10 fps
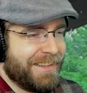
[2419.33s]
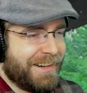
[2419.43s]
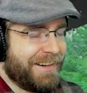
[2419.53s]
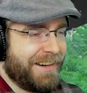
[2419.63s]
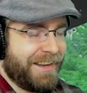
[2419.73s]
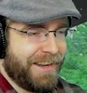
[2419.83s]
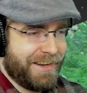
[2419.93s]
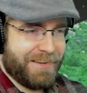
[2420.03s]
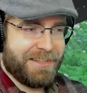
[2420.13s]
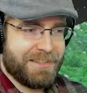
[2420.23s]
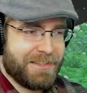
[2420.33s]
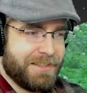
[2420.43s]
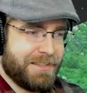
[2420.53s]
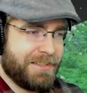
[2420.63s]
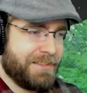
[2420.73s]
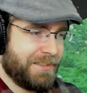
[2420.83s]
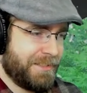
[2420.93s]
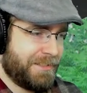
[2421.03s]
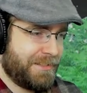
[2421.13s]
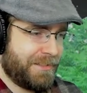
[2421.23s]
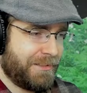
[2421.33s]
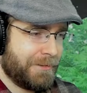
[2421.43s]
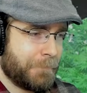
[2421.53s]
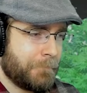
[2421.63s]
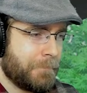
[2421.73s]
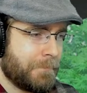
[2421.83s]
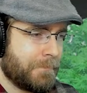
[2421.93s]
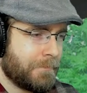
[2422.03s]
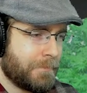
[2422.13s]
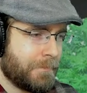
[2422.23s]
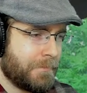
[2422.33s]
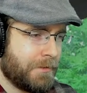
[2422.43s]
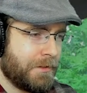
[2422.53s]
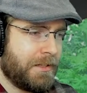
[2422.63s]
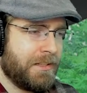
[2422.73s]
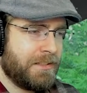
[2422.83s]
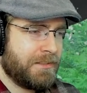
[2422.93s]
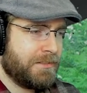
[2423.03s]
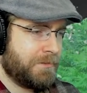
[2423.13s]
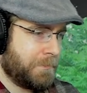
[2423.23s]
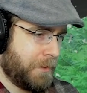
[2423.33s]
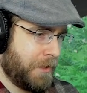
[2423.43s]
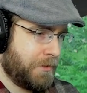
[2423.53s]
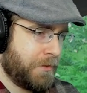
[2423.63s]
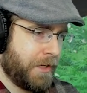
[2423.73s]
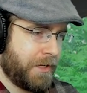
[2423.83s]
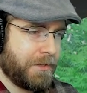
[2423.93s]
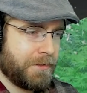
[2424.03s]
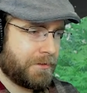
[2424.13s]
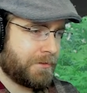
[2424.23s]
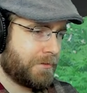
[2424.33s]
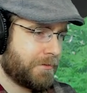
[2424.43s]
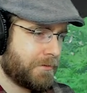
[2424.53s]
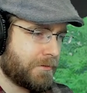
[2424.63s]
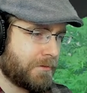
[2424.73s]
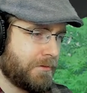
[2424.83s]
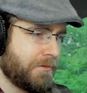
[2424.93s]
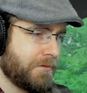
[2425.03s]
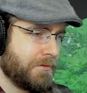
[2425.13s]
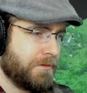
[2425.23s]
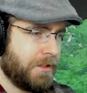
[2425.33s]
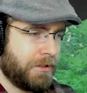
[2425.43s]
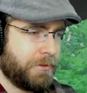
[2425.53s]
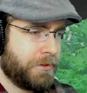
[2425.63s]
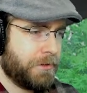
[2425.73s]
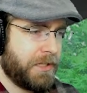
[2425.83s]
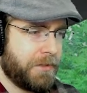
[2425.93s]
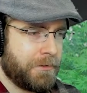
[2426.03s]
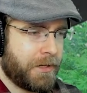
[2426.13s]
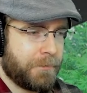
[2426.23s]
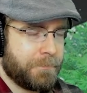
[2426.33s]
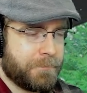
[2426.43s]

Alright, anyways, so let's see here. Alraune. Alraune? Okay.